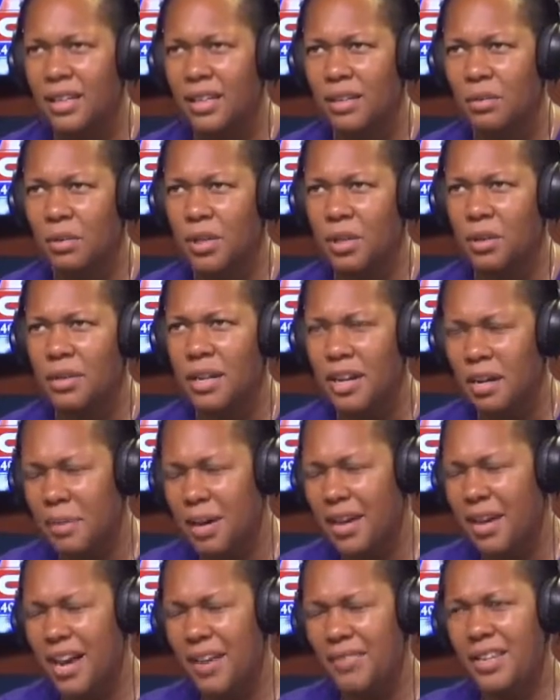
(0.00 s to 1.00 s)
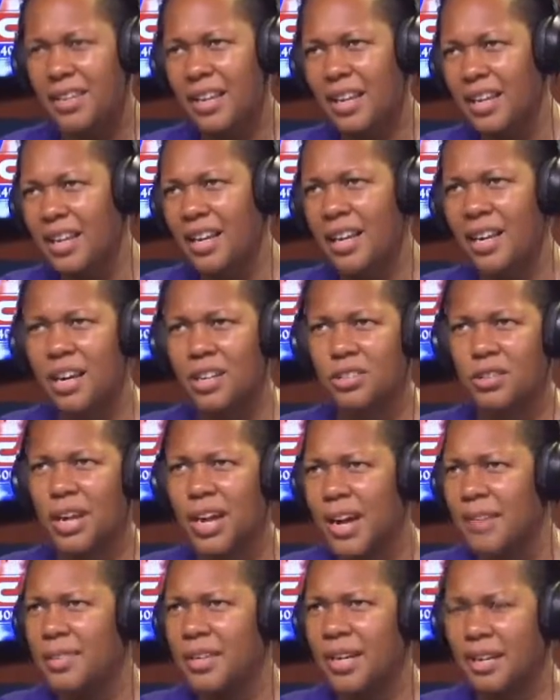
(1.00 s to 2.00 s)
When you think about having that edge or
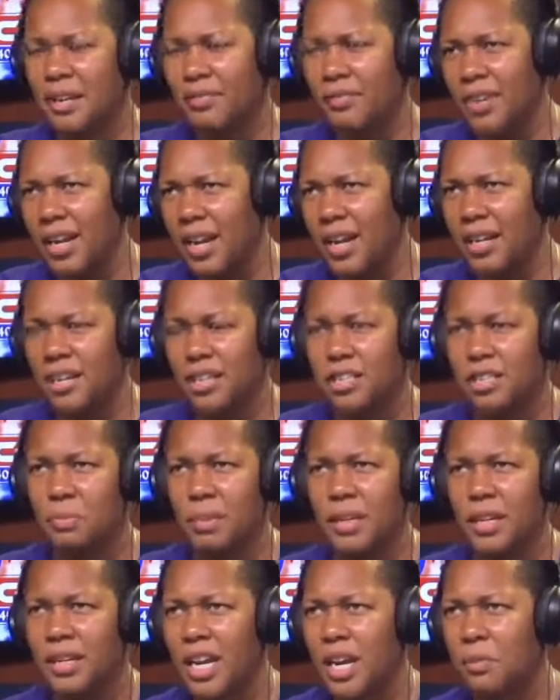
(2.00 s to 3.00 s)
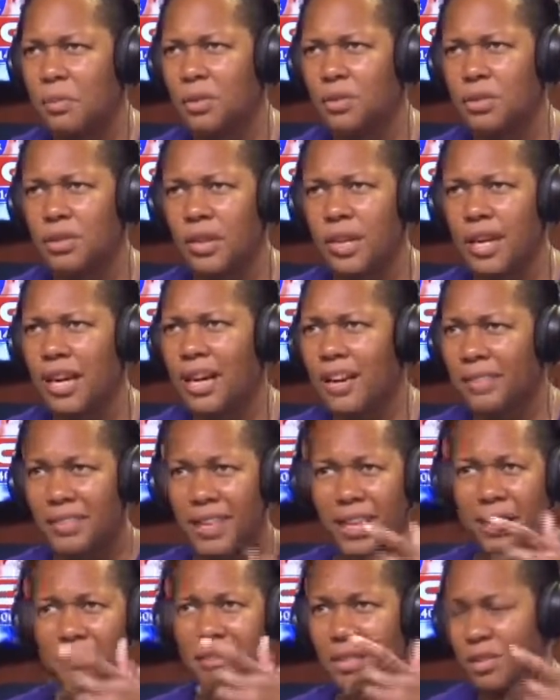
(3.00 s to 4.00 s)
having that advantage, being able to have
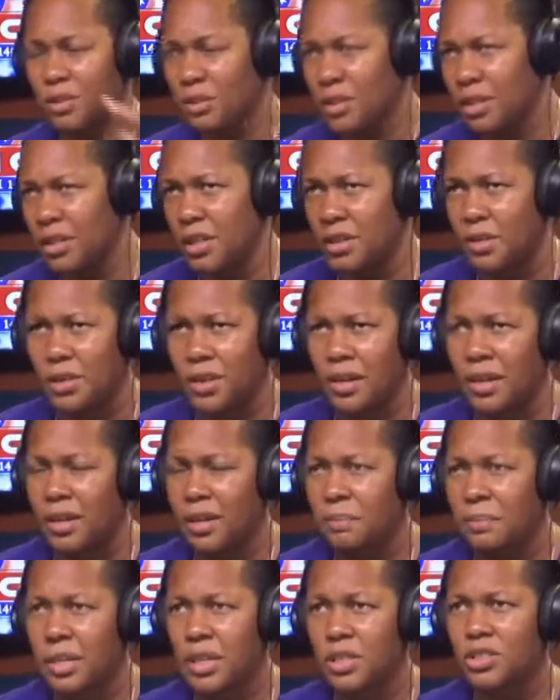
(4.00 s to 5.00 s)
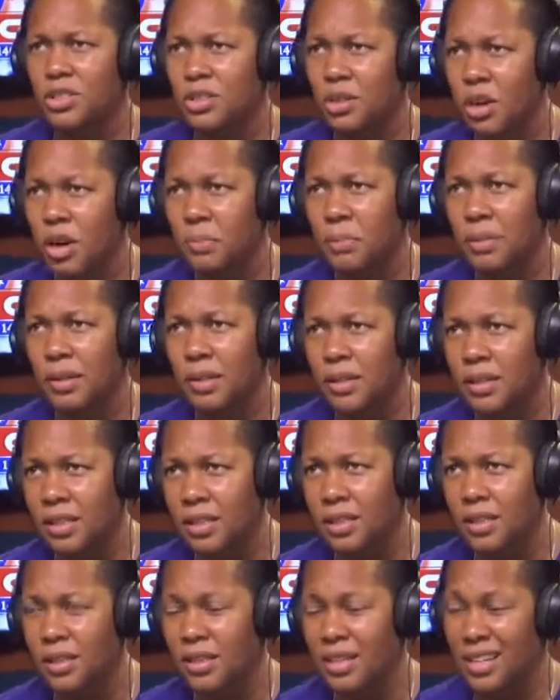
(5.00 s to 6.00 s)
that mental acuity and being sharp and
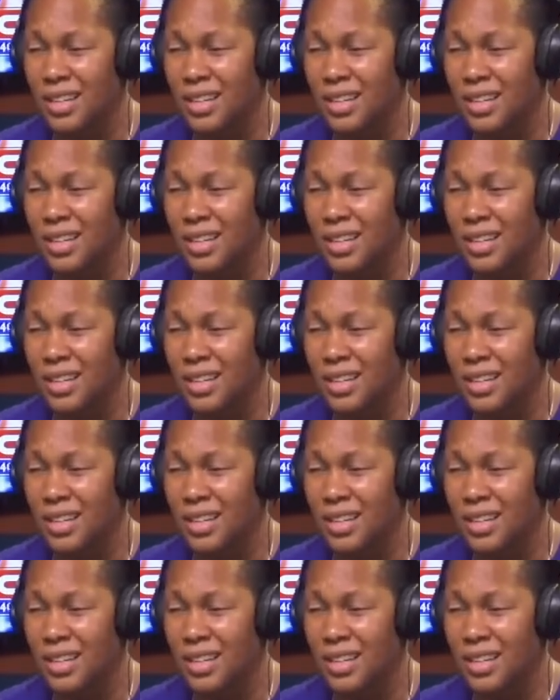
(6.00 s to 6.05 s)
clear,